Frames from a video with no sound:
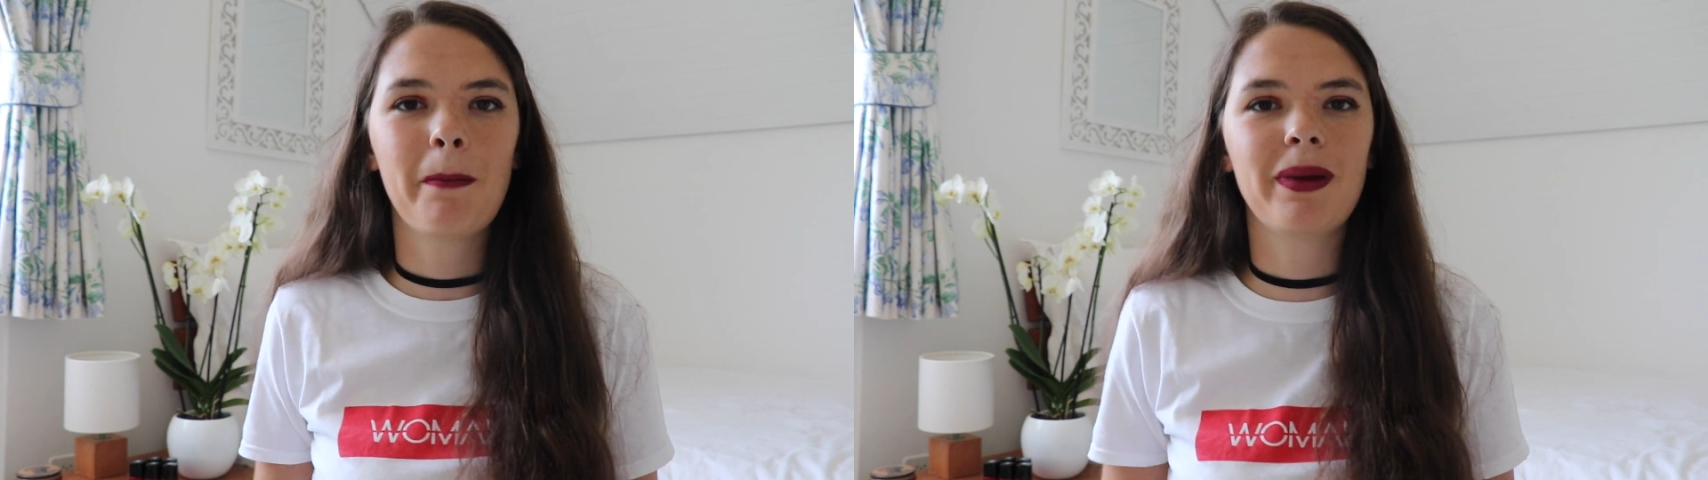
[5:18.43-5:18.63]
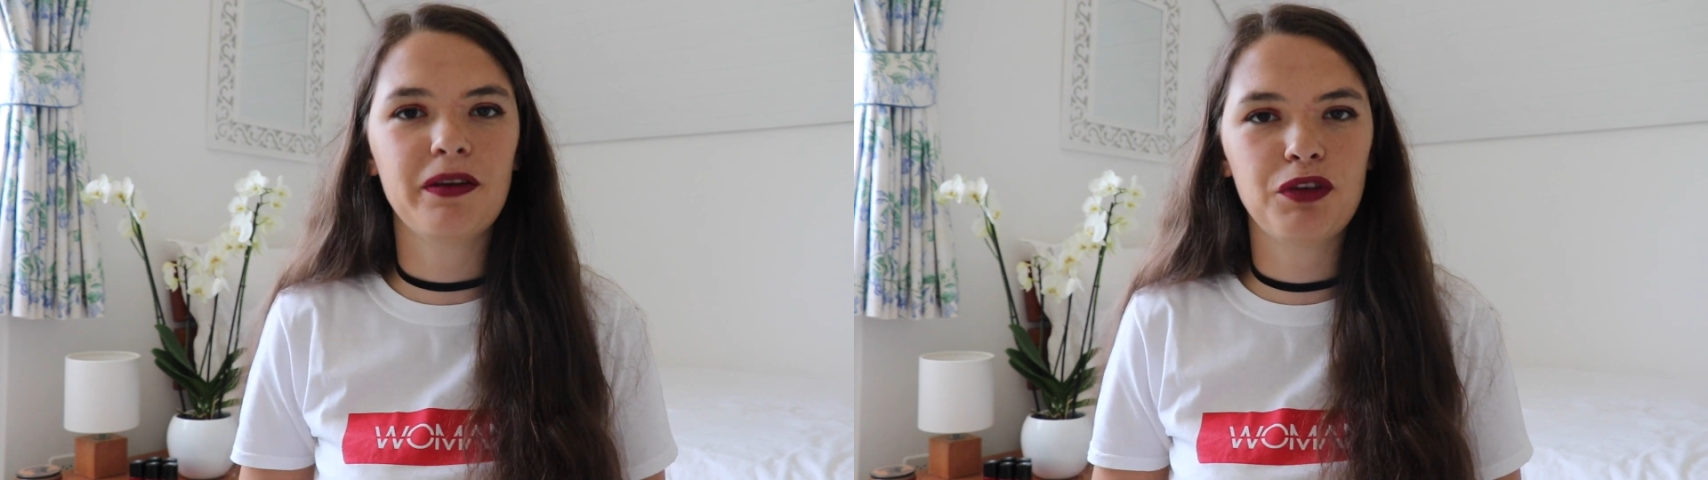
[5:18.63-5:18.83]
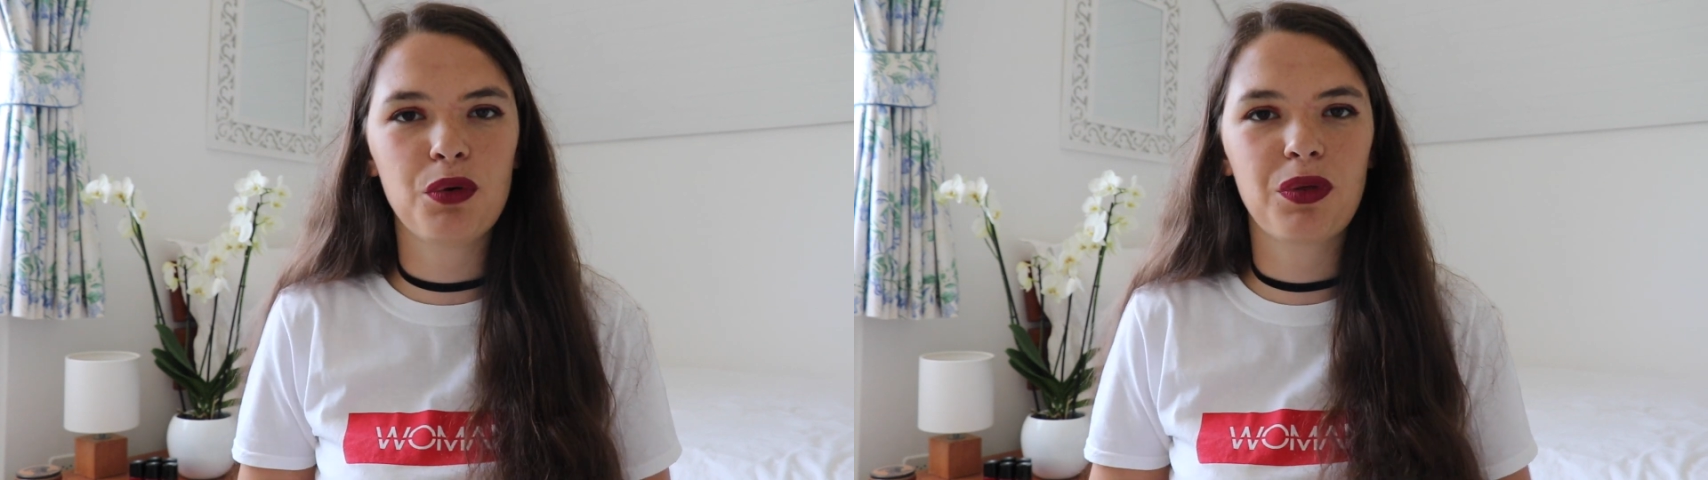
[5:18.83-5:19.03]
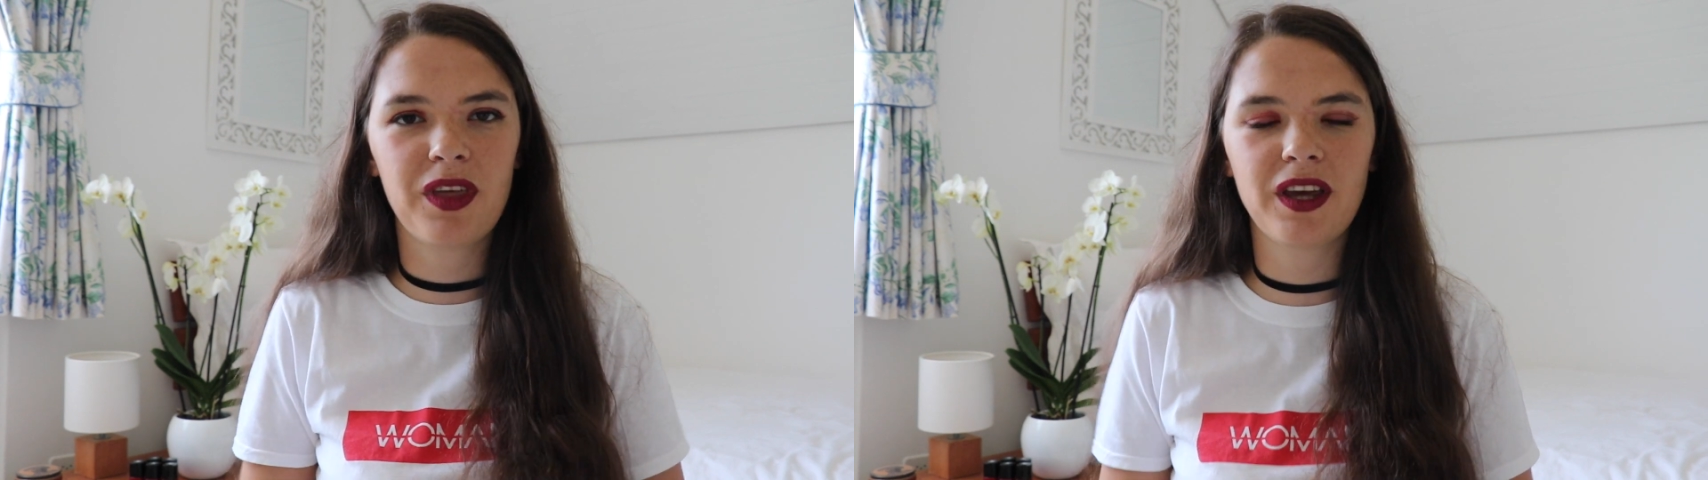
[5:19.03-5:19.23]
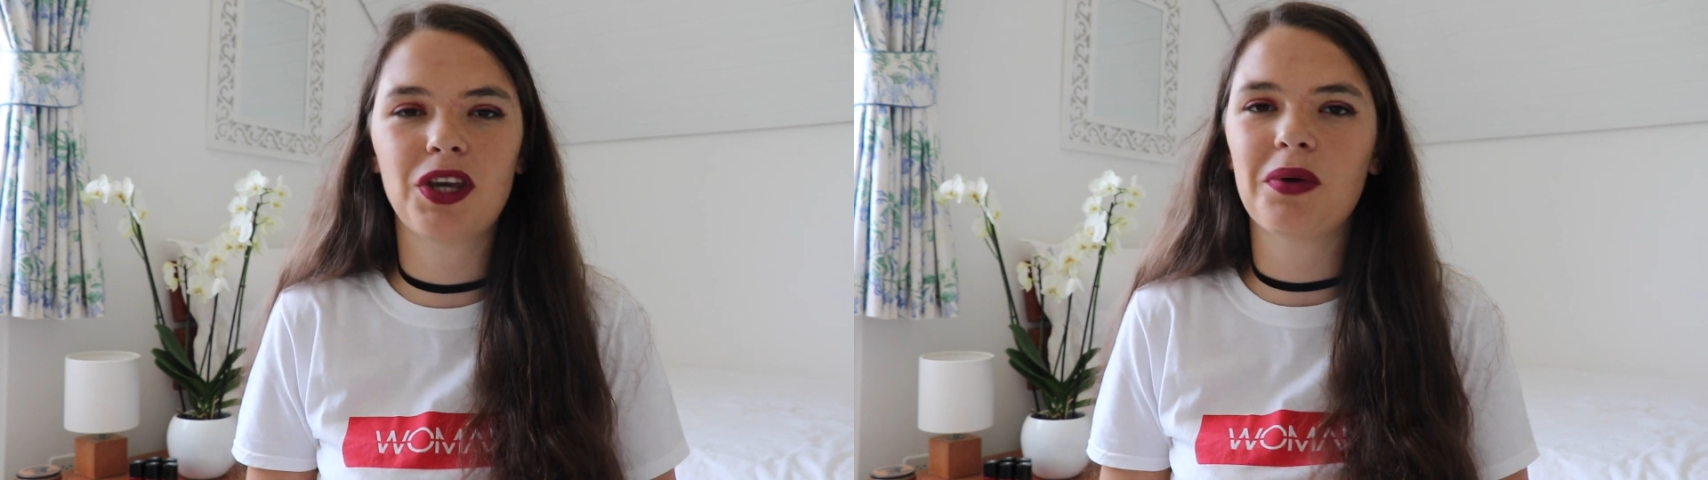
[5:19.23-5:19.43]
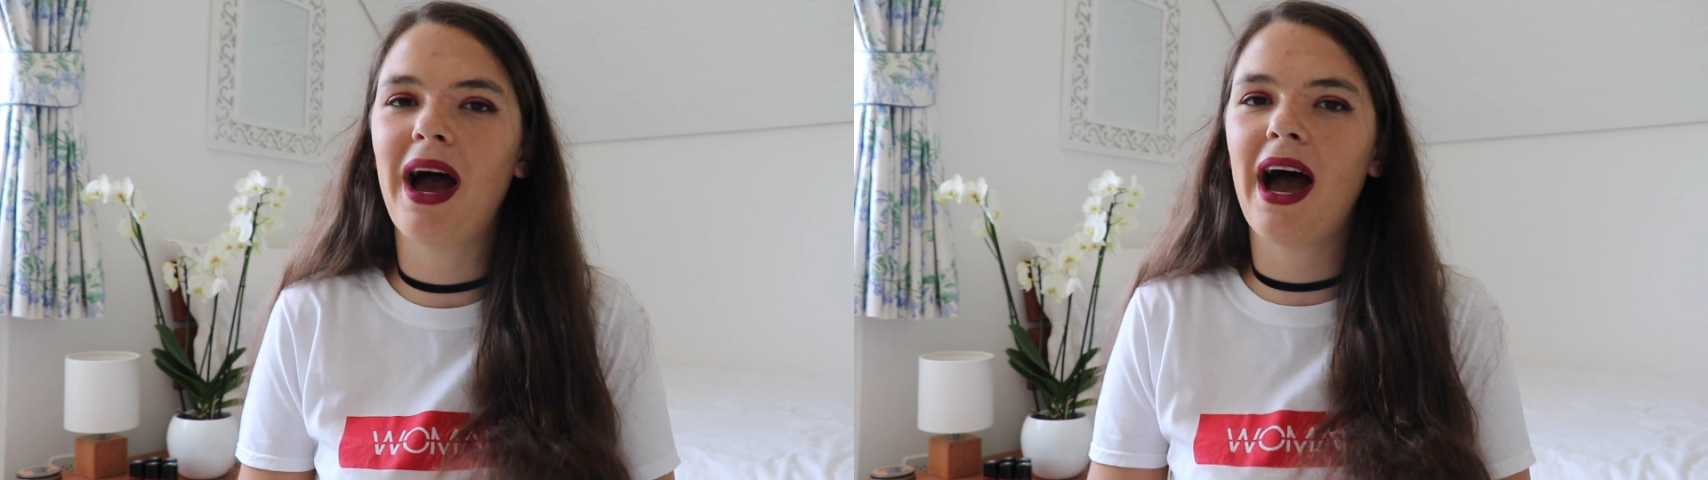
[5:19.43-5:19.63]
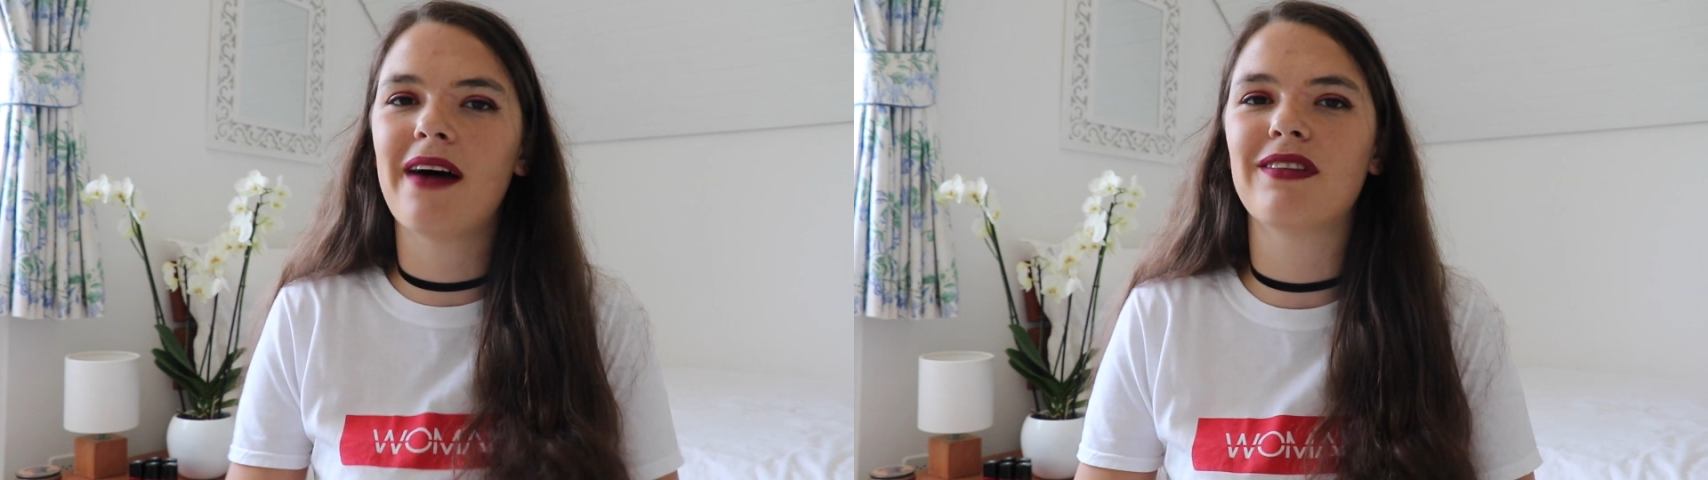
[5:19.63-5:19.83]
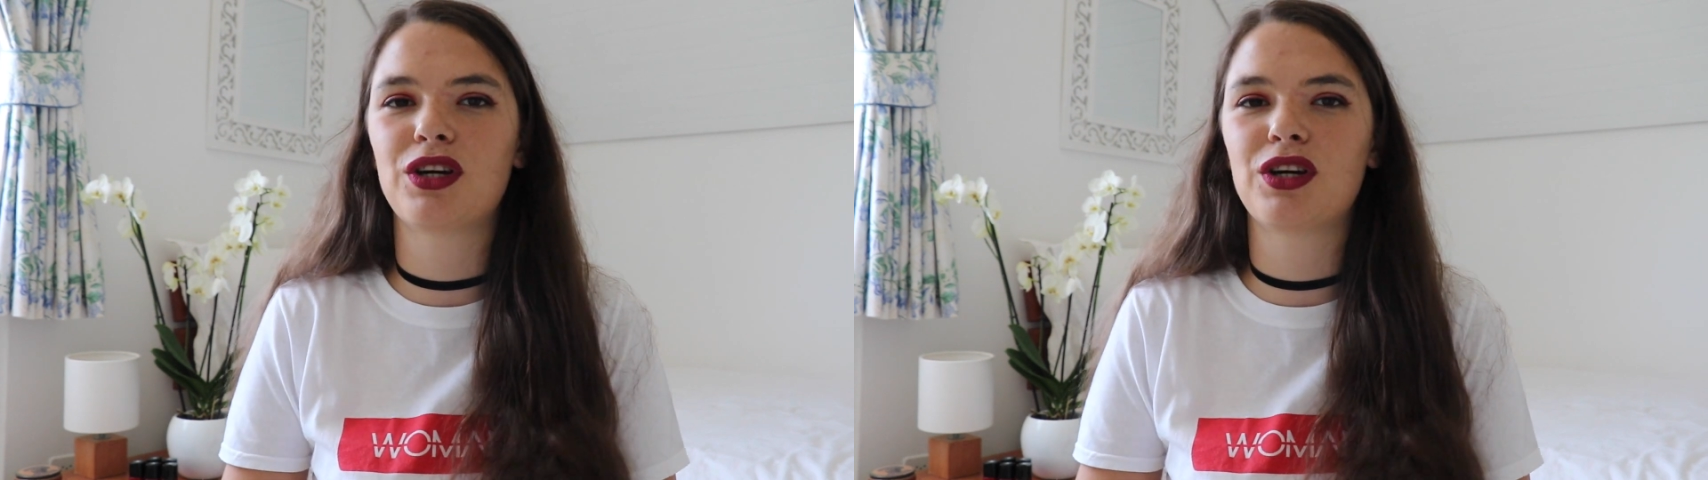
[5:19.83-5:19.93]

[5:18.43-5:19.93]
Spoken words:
But if you think you have